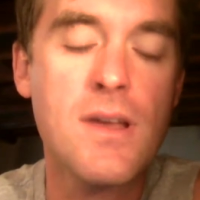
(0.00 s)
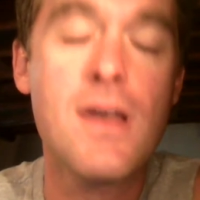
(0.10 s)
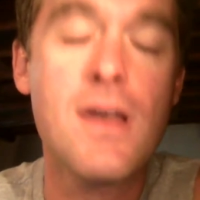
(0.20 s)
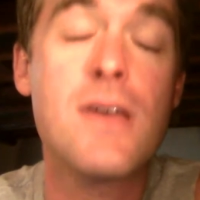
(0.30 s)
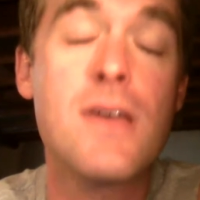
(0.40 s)

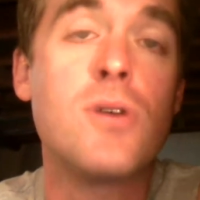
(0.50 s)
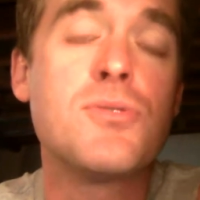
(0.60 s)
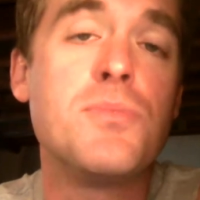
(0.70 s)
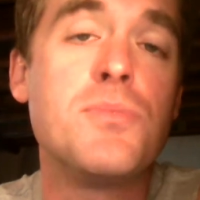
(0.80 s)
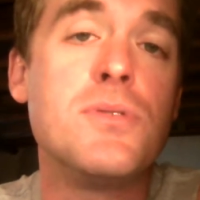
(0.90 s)
It
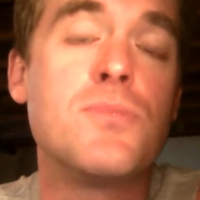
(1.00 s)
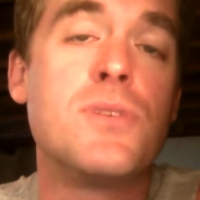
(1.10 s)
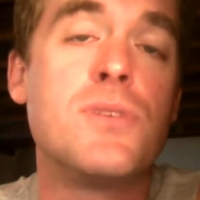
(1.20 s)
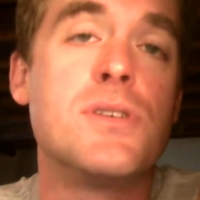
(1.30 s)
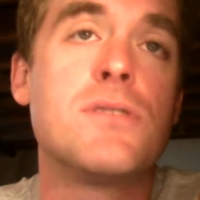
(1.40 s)
also
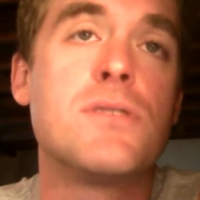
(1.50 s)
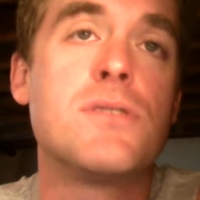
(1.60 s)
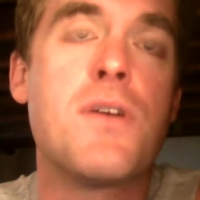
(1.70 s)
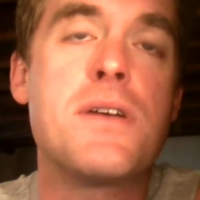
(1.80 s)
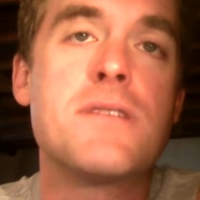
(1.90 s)
was
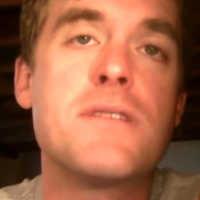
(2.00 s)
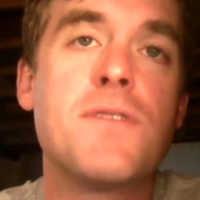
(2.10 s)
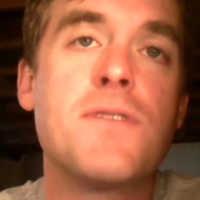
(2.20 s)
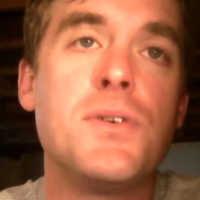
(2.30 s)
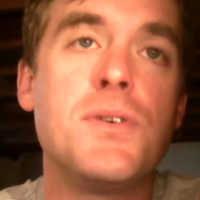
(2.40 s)
very
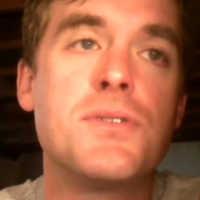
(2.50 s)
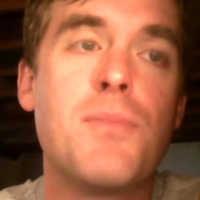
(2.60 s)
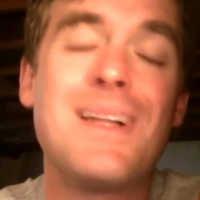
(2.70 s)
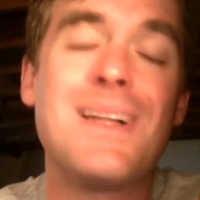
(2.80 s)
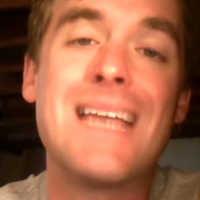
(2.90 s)
difficult
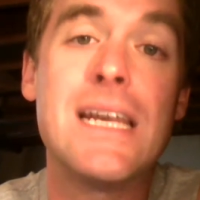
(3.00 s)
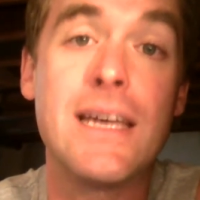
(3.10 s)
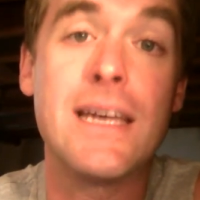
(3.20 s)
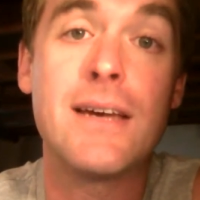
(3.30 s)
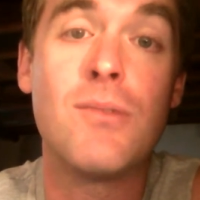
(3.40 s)

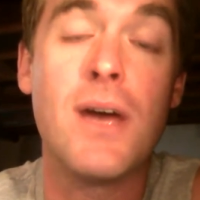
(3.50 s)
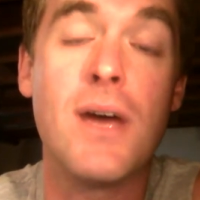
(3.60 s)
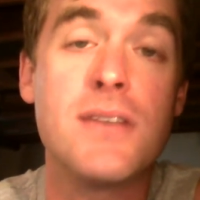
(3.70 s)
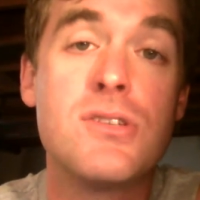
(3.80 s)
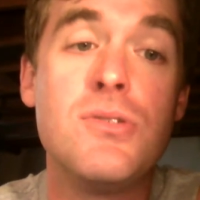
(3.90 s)
planning
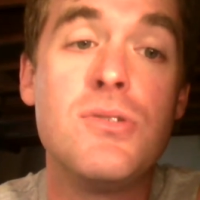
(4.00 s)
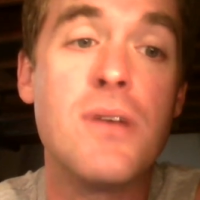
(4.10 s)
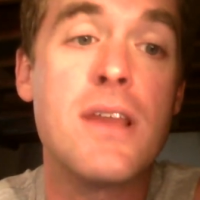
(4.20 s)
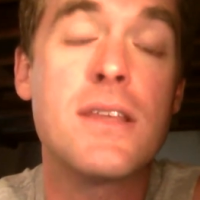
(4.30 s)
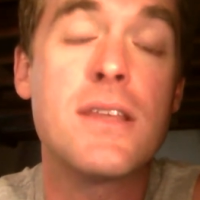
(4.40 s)
wise too, and
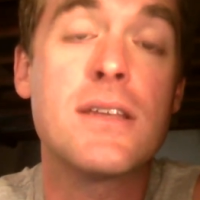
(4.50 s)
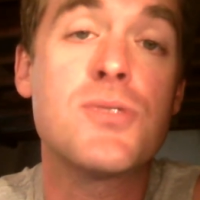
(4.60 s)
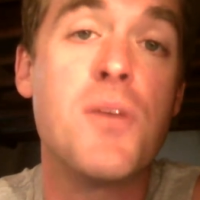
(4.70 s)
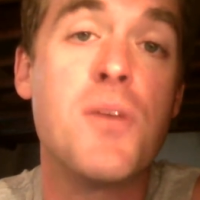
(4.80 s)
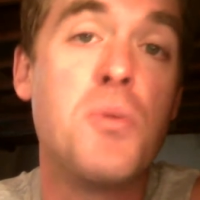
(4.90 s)
I think that's
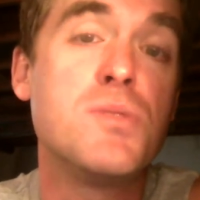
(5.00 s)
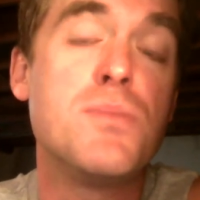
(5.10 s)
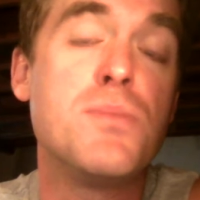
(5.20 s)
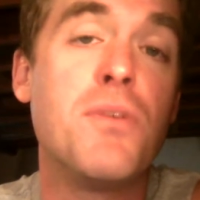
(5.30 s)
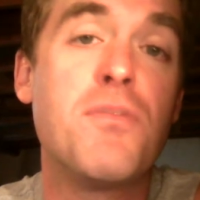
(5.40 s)
why most
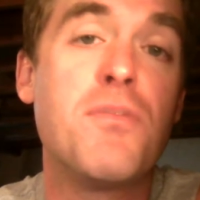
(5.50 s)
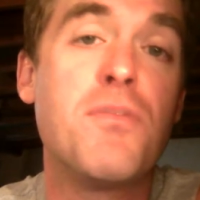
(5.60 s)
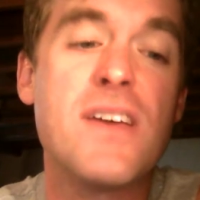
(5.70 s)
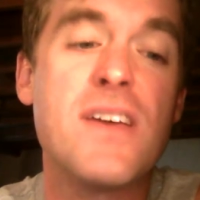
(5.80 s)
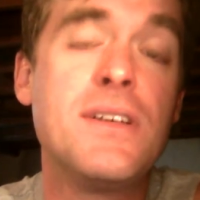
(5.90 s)
people
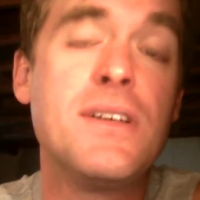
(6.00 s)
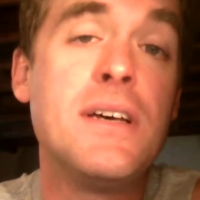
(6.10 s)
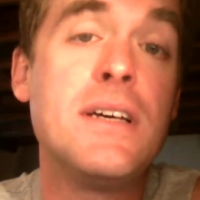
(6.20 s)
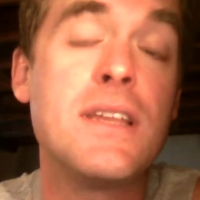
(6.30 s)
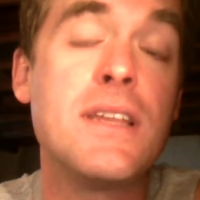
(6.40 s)
fail
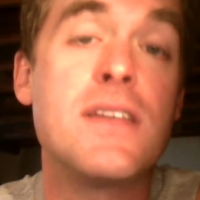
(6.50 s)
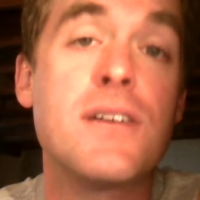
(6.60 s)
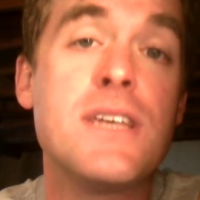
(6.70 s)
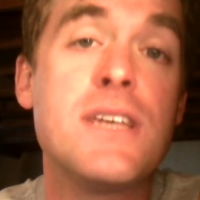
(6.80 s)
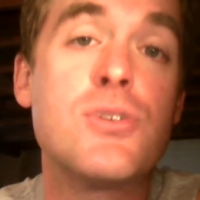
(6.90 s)
their
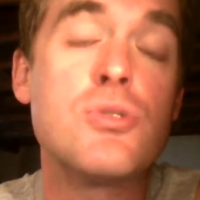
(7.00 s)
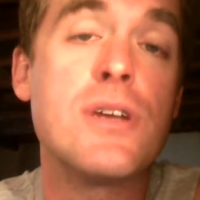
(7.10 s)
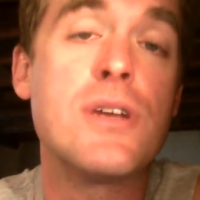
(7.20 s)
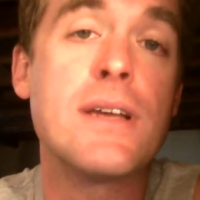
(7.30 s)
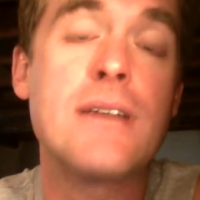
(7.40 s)

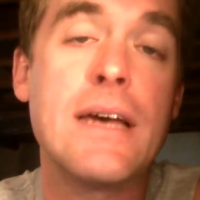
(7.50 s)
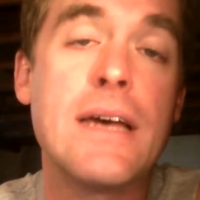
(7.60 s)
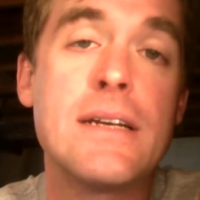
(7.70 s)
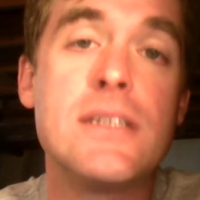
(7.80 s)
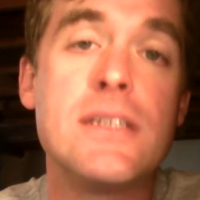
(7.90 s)
ketogenic
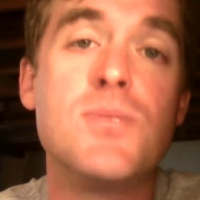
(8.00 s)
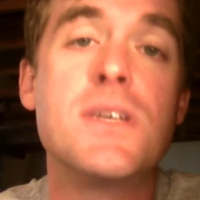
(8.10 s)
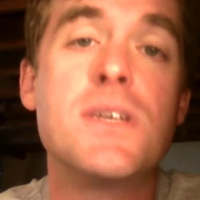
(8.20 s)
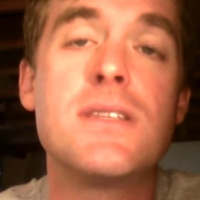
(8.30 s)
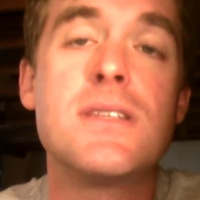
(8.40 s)
diet, is
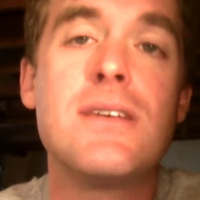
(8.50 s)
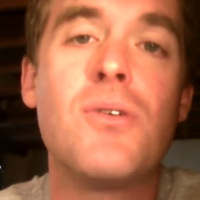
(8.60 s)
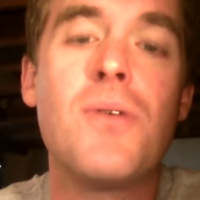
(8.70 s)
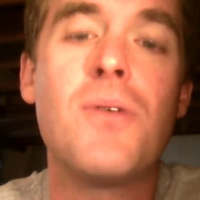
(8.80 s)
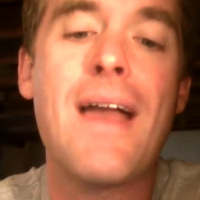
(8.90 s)
because they
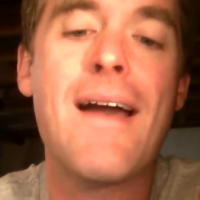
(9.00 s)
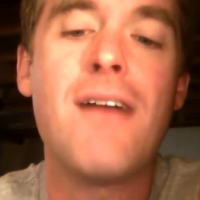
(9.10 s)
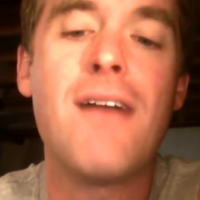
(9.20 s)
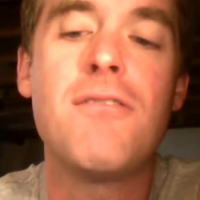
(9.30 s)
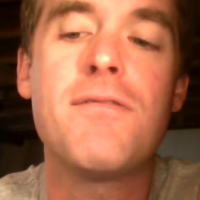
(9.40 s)
don't
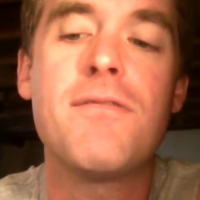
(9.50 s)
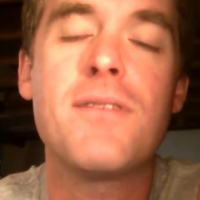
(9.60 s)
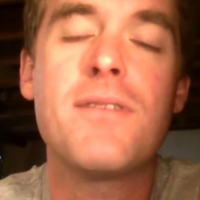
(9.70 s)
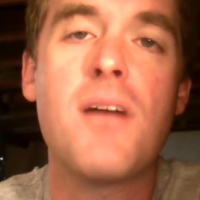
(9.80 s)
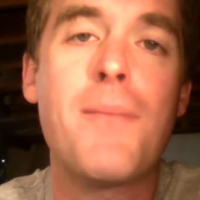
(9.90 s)
have
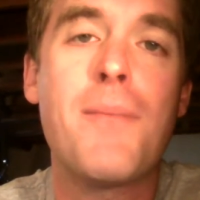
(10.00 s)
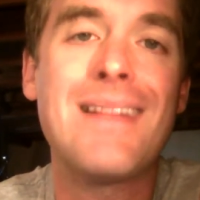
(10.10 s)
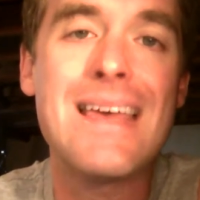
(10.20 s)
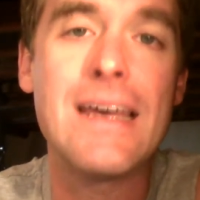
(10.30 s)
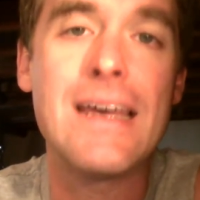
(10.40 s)
a
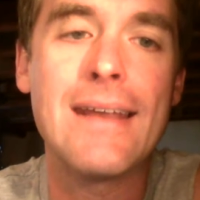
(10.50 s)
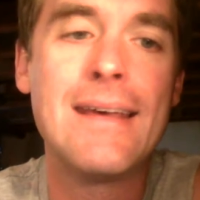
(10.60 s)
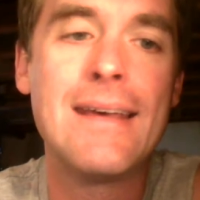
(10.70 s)
plan.